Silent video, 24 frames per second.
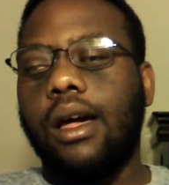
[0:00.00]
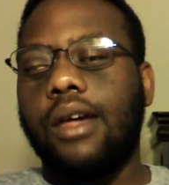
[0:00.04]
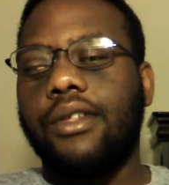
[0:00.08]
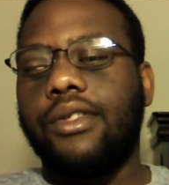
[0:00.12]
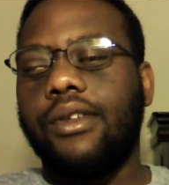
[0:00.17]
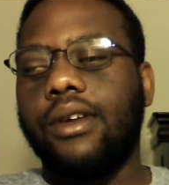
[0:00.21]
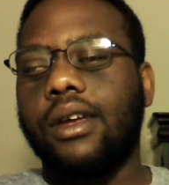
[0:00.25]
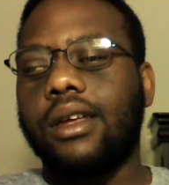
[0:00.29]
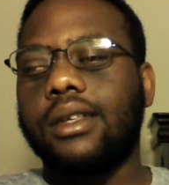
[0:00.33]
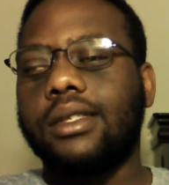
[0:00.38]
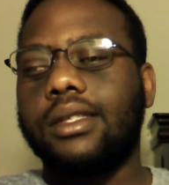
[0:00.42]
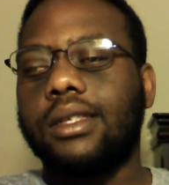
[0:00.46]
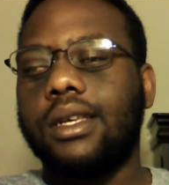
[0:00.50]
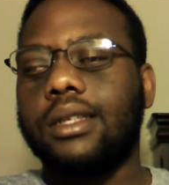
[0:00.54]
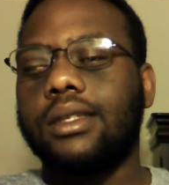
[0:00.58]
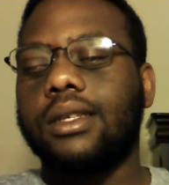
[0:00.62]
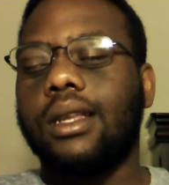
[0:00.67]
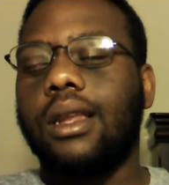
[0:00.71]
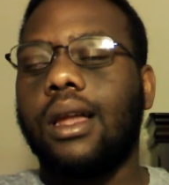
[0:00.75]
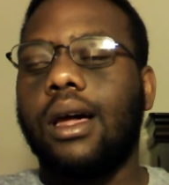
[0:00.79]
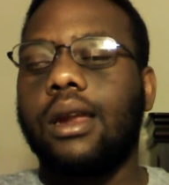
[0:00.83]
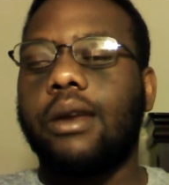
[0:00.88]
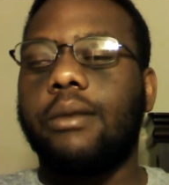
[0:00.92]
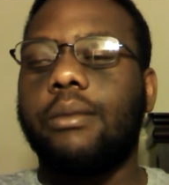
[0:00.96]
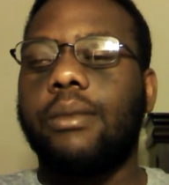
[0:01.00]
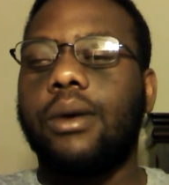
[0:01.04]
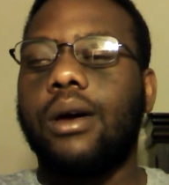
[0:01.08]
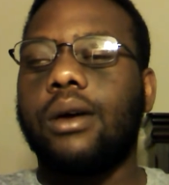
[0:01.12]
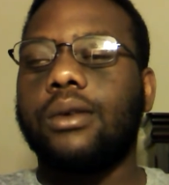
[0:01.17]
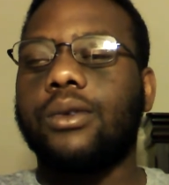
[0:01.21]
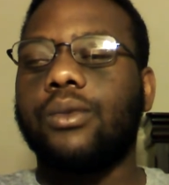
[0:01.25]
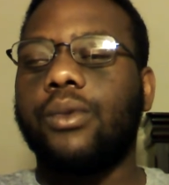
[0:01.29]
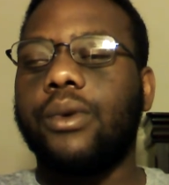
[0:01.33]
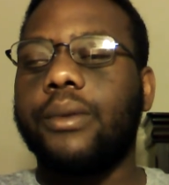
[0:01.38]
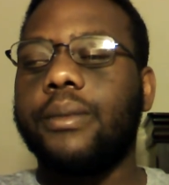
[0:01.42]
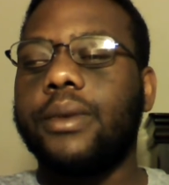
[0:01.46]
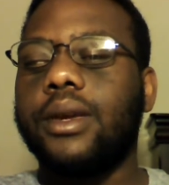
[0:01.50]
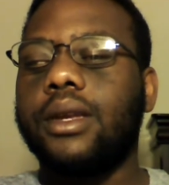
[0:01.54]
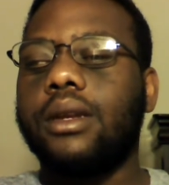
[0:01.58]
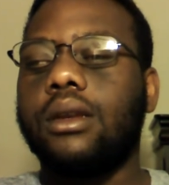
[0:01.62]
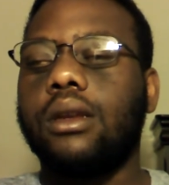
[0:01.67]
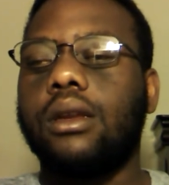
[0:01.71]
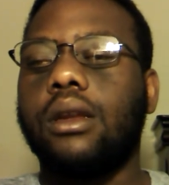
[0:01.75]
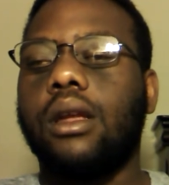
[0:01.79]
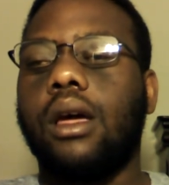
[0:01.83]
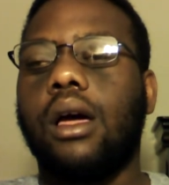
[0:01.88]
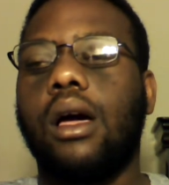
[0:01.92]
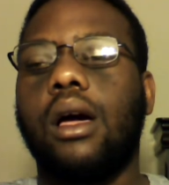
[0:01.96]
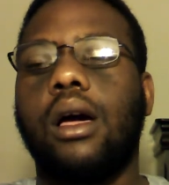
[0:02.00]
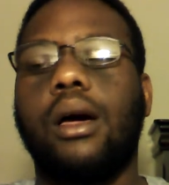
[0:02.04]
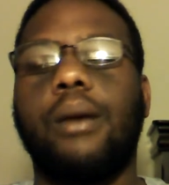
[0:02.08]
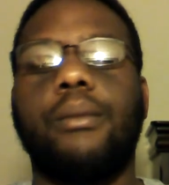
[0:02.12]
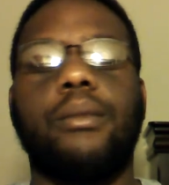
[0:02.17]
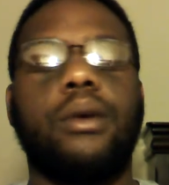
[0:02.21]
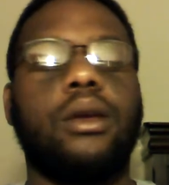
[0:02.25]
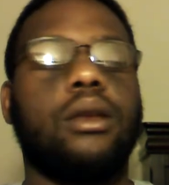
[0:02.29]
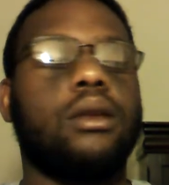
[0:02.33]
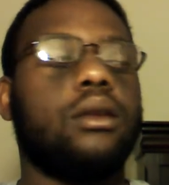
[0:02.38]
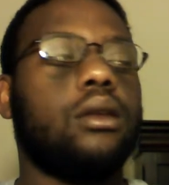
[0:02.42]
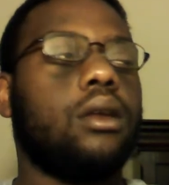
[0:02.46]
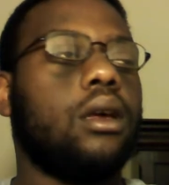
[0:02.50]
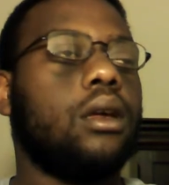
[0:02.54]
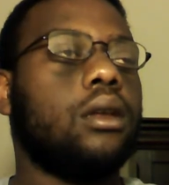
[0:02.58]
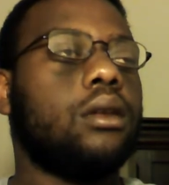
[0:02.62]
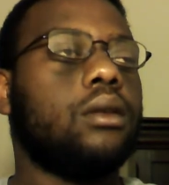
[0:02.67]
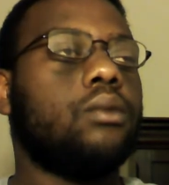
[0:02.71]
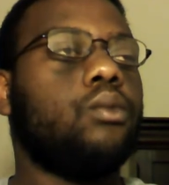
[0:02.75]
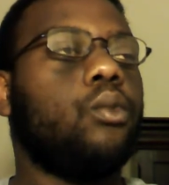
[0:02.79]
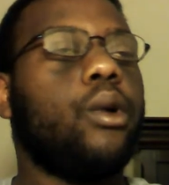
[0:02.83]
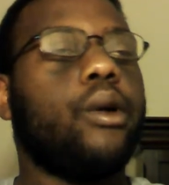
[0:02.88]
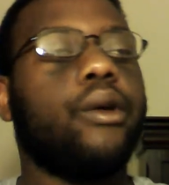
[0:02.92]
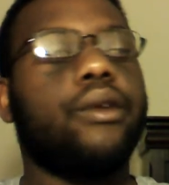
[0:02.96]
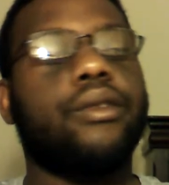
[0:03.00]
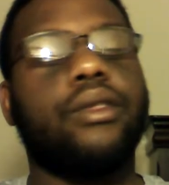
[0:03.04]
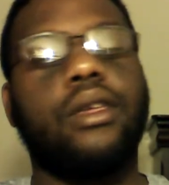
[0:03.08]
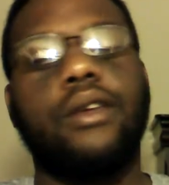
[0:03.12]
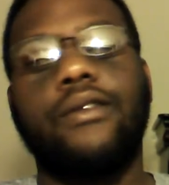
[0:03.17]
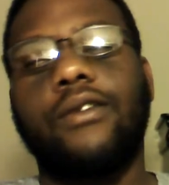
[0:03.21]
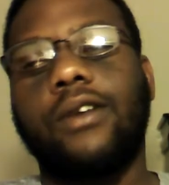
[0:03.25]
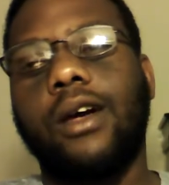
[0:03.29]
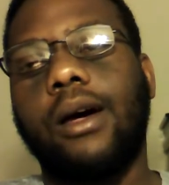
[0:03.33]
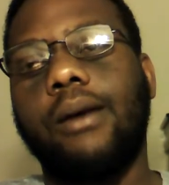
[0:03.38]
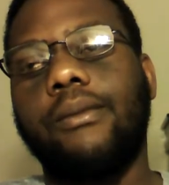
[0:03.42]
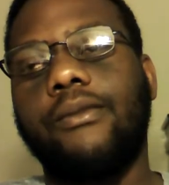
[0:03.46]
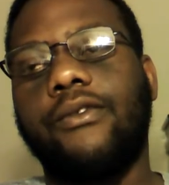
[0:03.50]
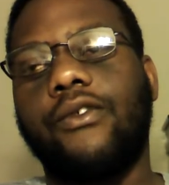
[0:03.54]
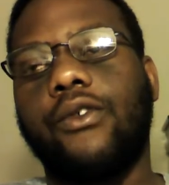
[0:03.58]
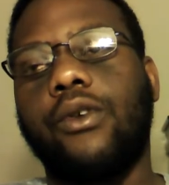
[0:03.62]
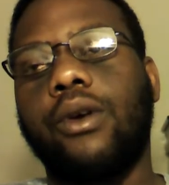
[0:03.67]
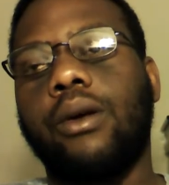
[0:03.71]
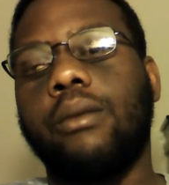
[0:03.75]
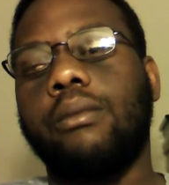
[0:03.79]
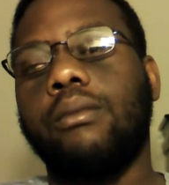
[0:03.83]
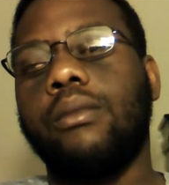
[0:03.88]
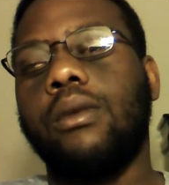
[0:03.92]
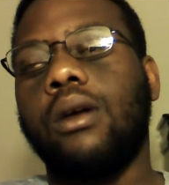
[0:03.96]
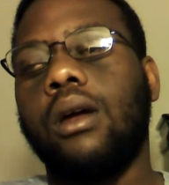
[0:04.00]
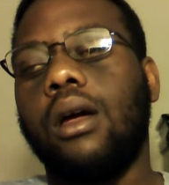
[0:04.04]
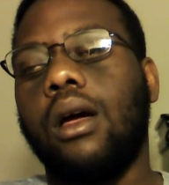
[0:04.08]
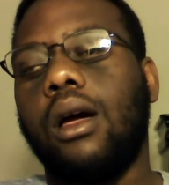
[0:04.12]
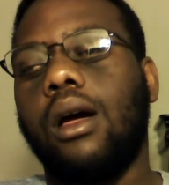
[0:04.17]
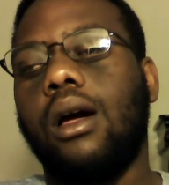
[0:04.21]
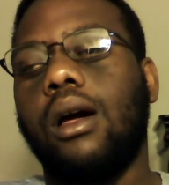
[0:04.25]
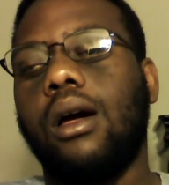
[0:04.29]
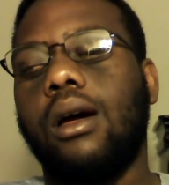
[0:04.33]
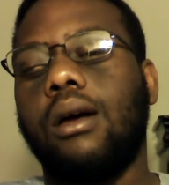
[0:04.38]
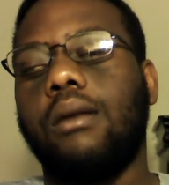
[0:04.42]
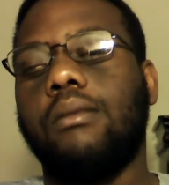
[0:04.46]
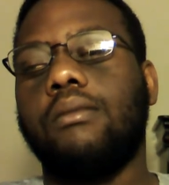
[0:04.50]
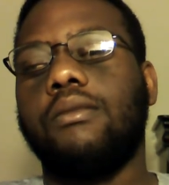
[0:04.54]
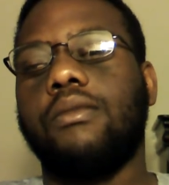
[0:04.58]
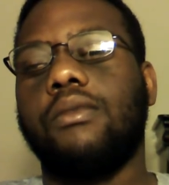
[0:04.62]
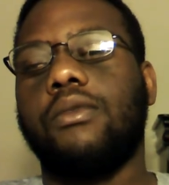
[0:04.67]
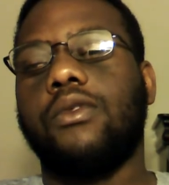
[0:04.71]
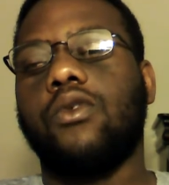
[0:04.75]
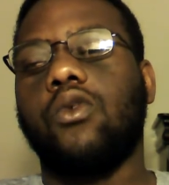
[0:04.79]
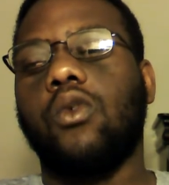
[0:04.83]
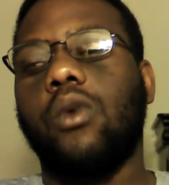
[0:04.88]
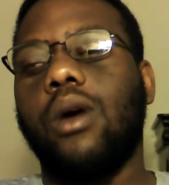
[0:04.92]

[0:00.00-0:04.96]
I think it says a lot about women um, and, and where they've come from um,